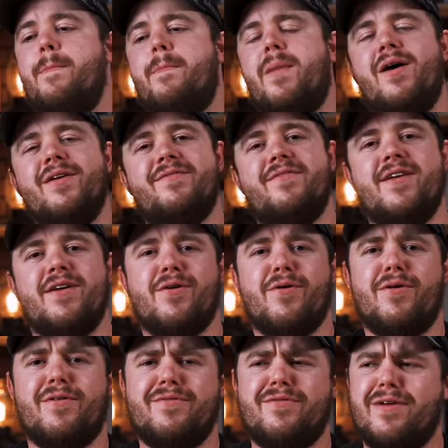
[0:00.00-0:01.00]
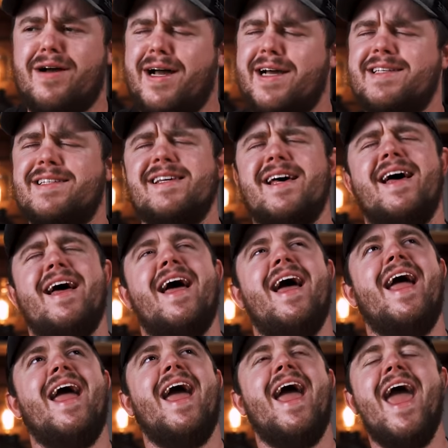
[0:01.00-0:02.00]
malt vinegar on fries.
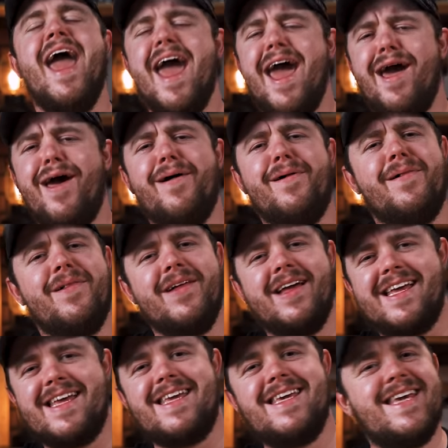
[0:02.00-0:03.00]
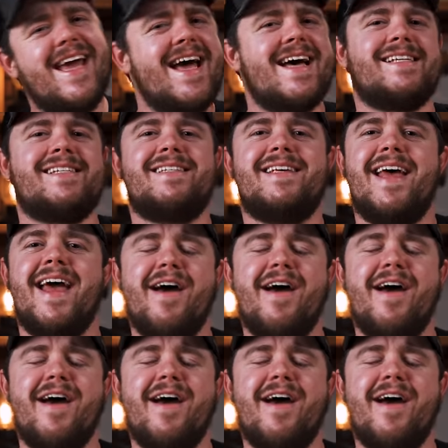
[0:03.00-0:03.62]
Hell yes.